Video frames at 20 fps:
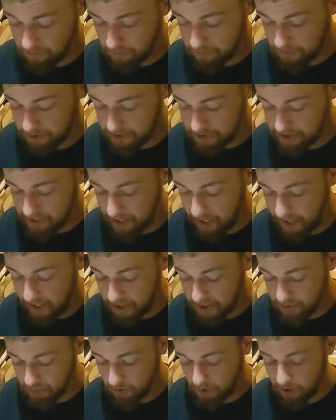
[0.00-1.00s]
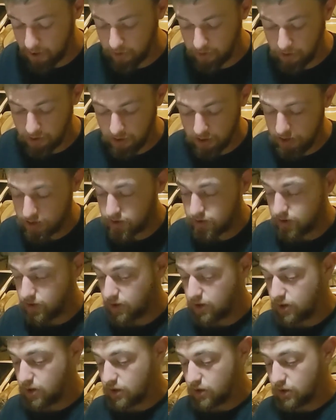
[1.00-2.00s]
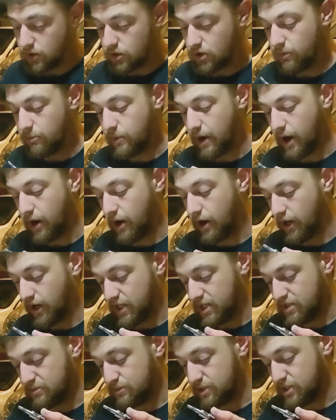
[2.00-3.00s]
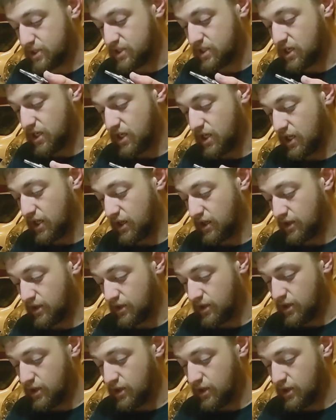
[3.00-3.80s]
besides where the bearing has been sitting,